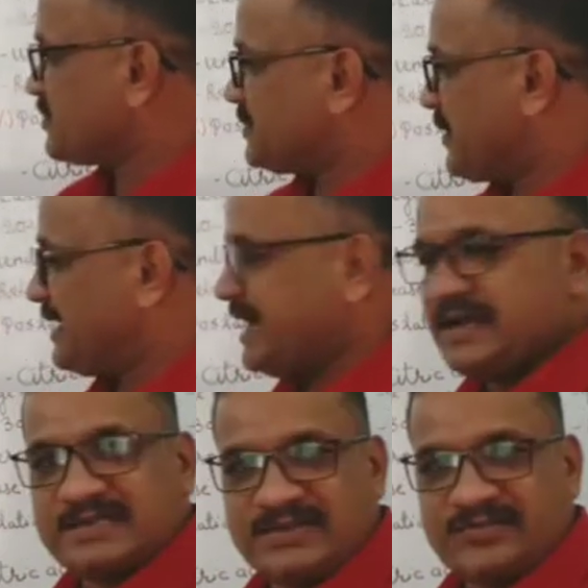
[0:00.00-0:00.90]
will provide
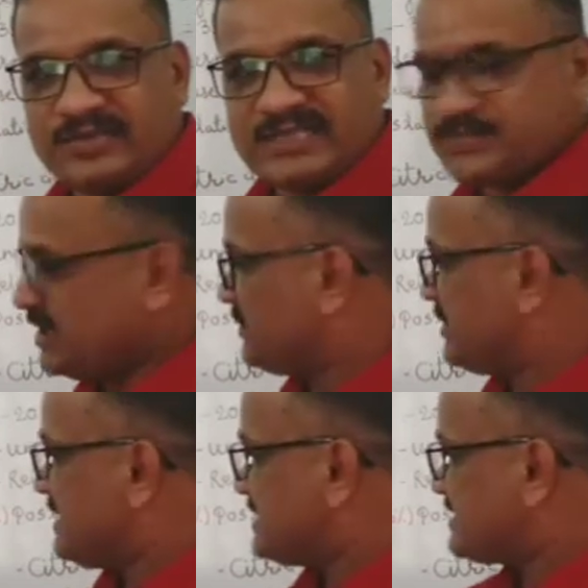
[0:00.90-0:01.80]
energy for the sperm.
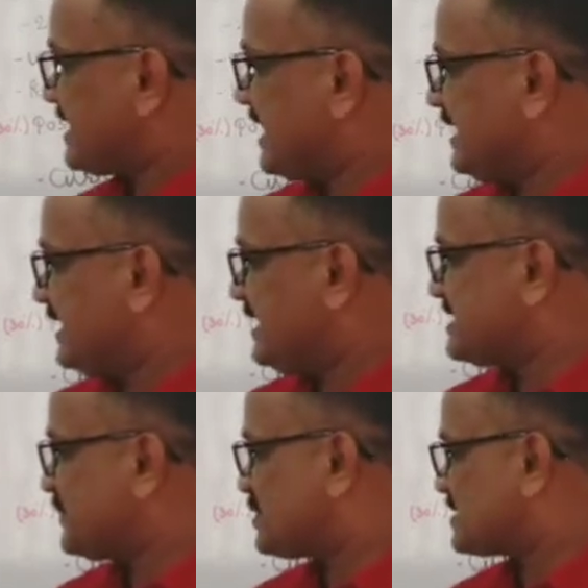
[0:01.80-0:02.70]
Second
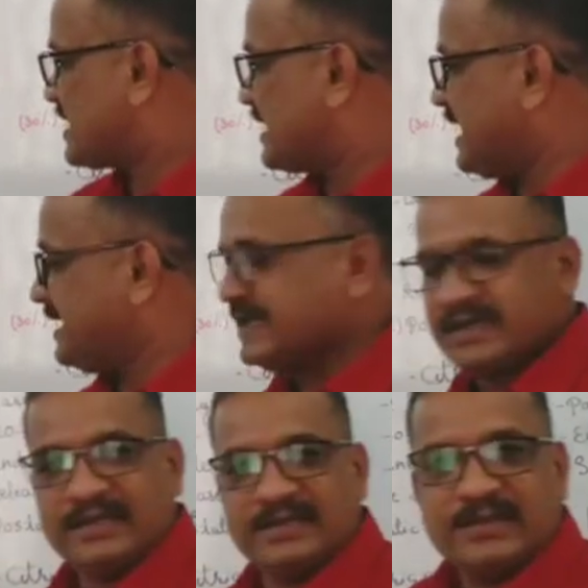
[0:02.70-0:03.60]
is
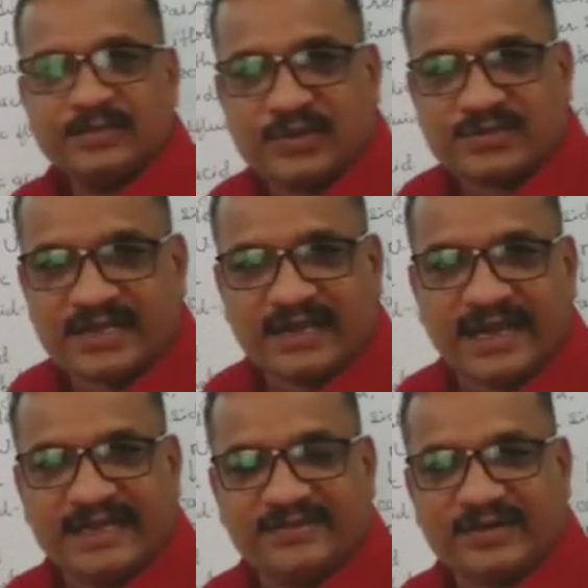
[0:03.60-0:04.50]
prostaglandin.
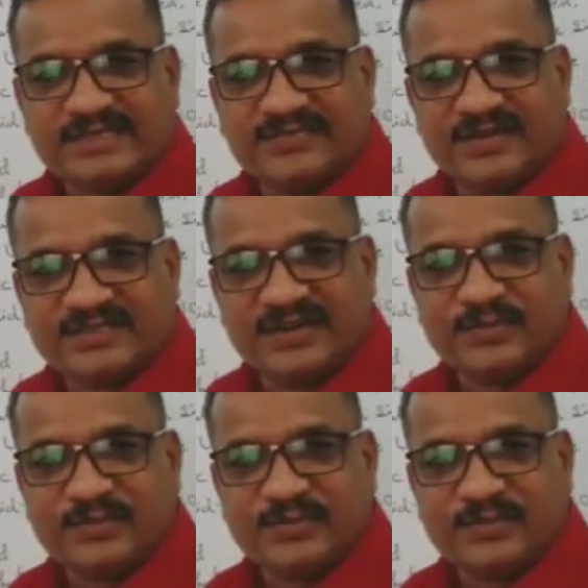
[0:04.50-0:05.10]
Prostaglandin, what is the function of